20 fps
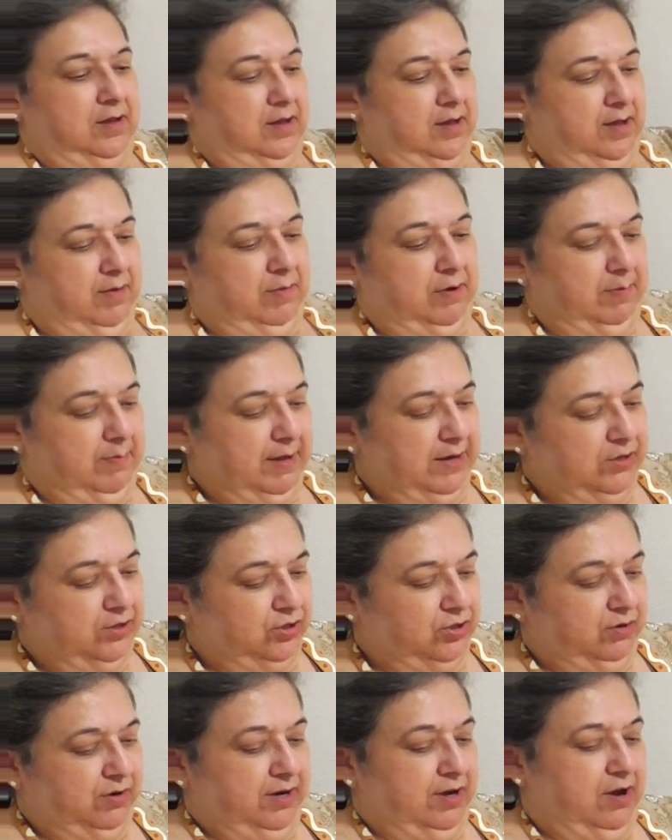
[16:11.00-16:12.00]
I want to make
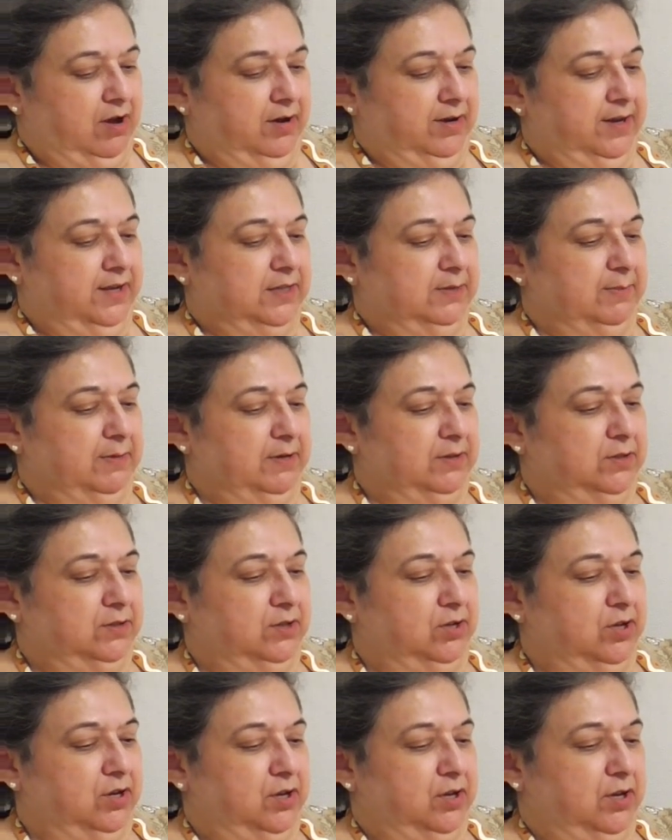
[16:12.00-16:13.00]
sure it all gets
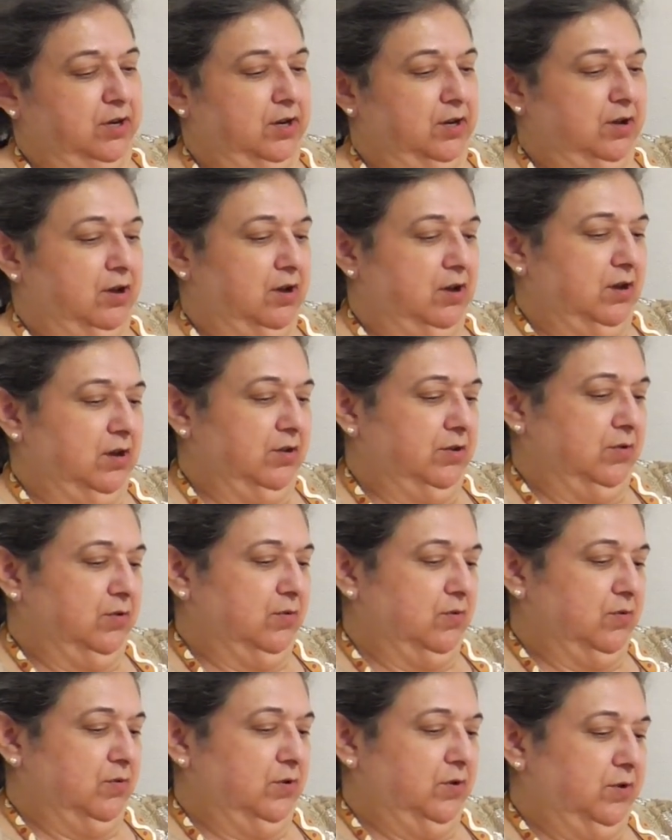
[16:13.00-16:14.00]
mixed good, all the
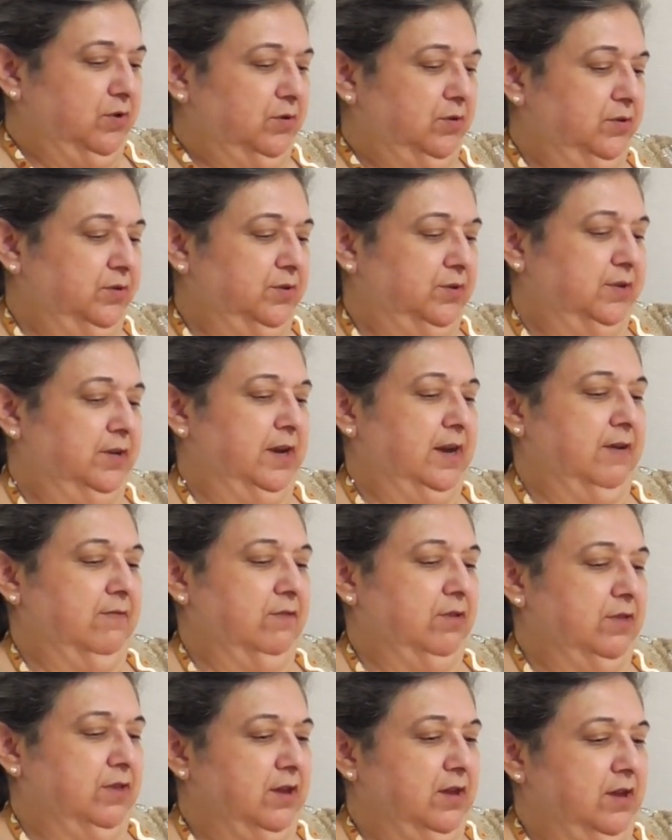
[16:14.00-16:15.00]
corners,
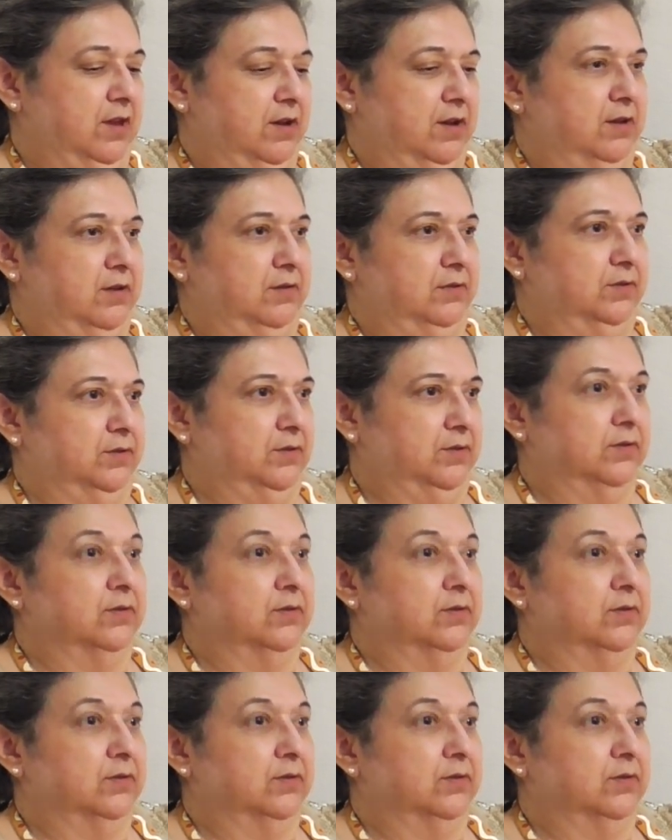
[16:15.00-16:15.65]
everything else.